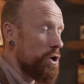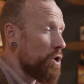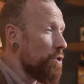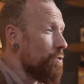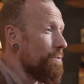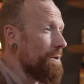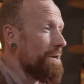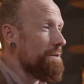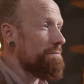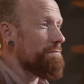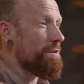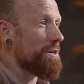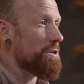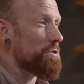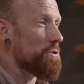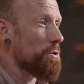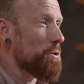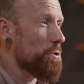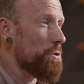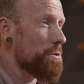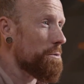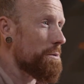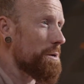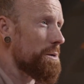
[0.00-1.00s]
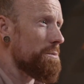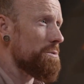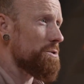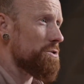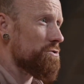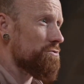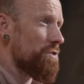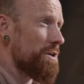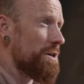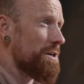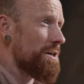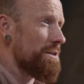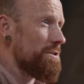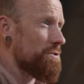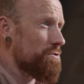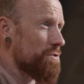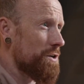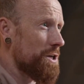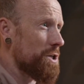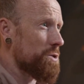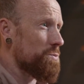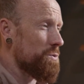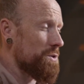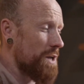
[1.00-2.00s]
Queen Victoria was drinking
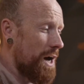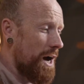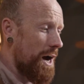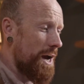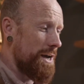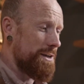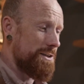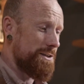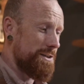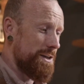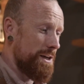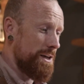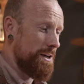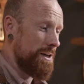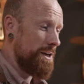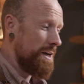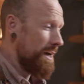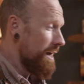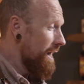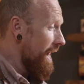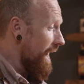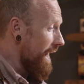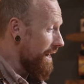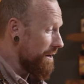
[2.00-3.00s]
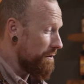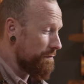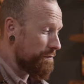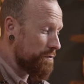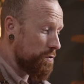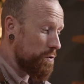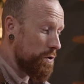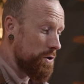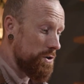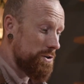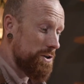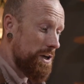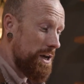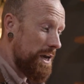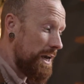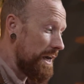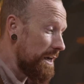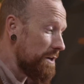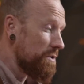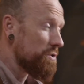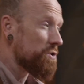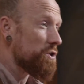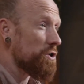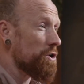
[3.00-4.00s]
drinks with ice in. And of course,
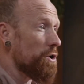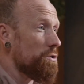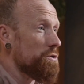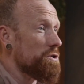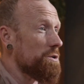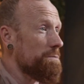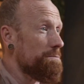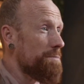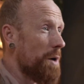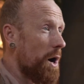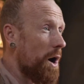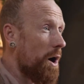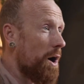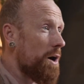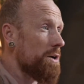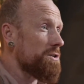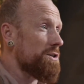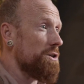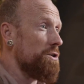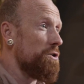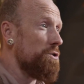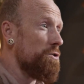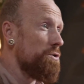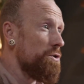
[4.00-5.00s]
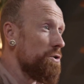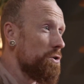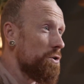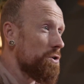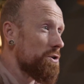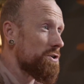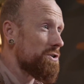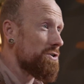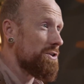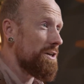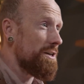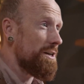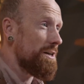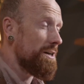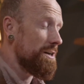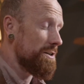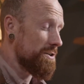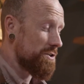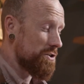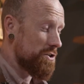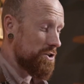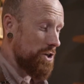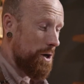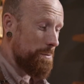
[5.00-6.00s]
he used to go to bars in New York City in
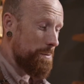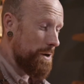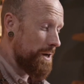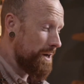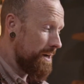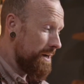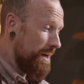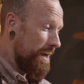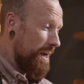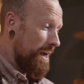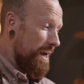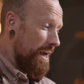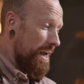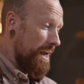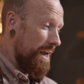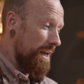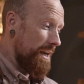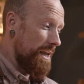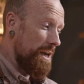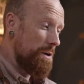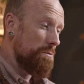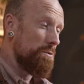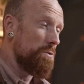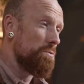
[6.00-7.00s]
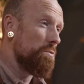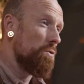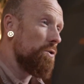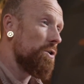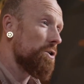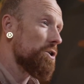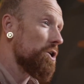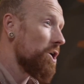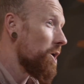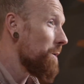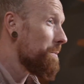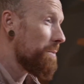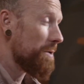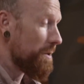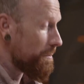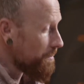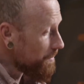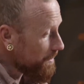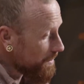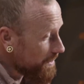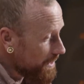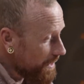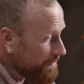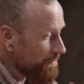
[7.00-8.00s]
summer, and he would walk up and he
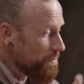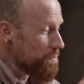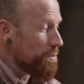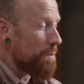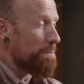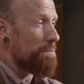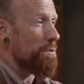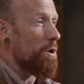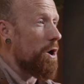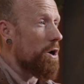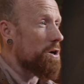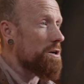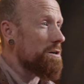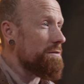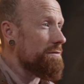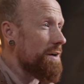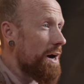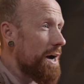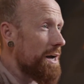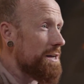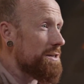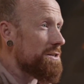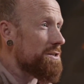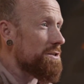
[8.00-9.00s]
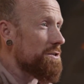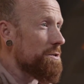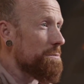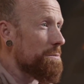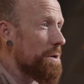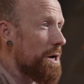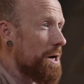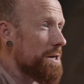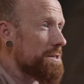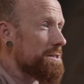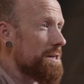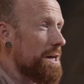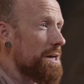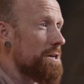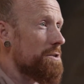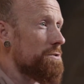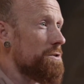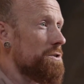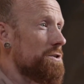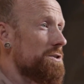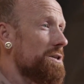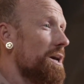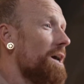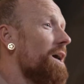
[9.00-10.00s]
would give you a block of ice to the bartender
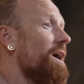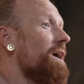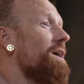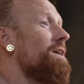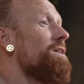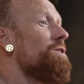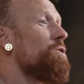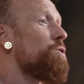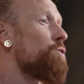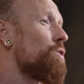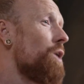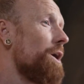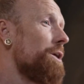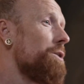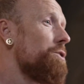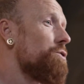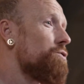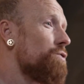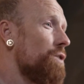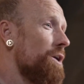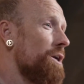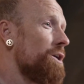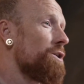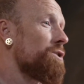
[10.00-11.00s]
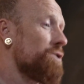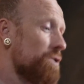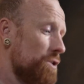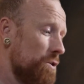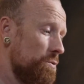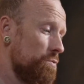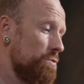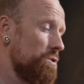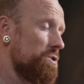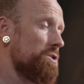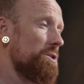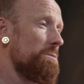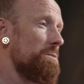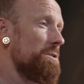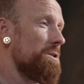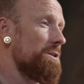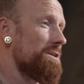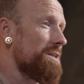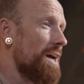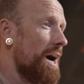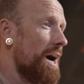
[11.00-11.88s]
and say, hey, try your drinks with some of this